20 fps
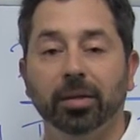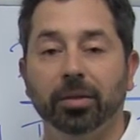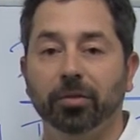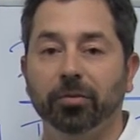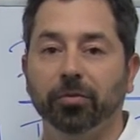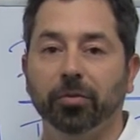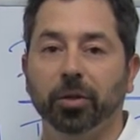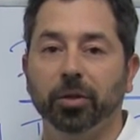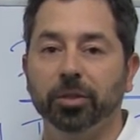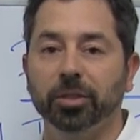The
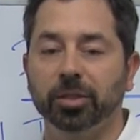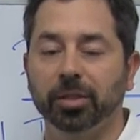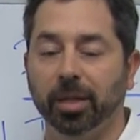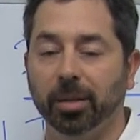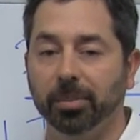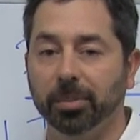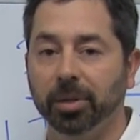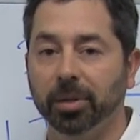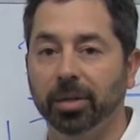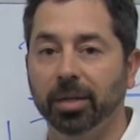first
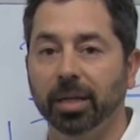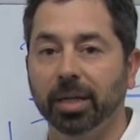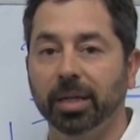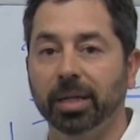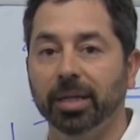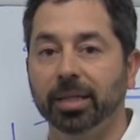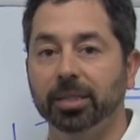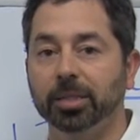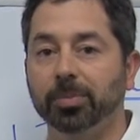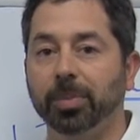number
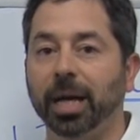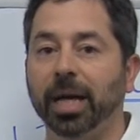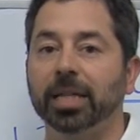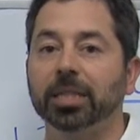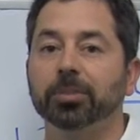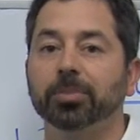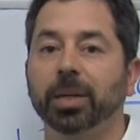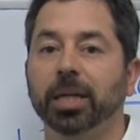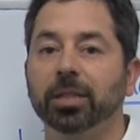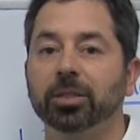is
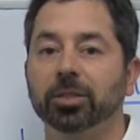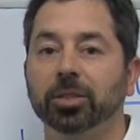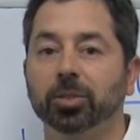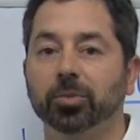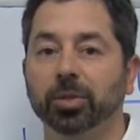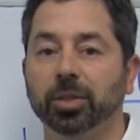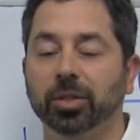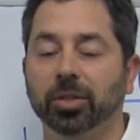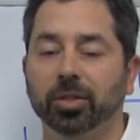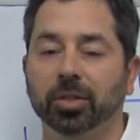past
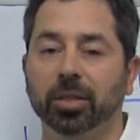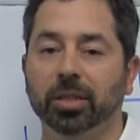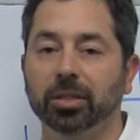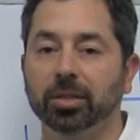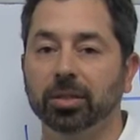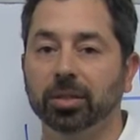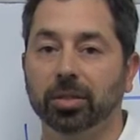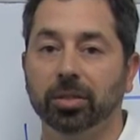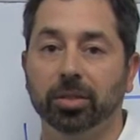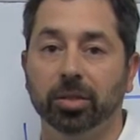patients
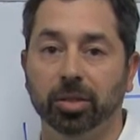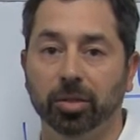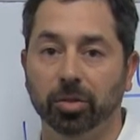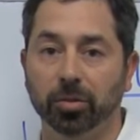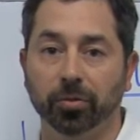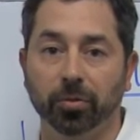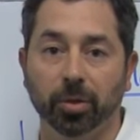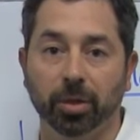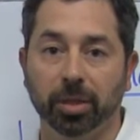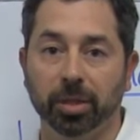returning to
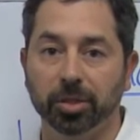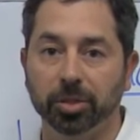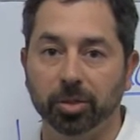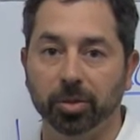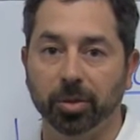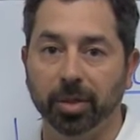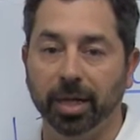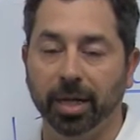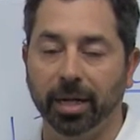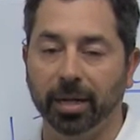you for
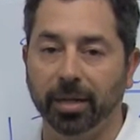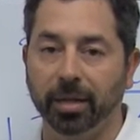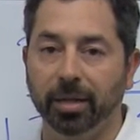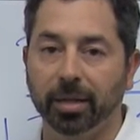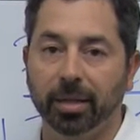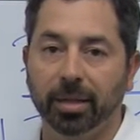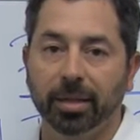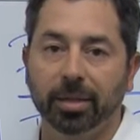additional care.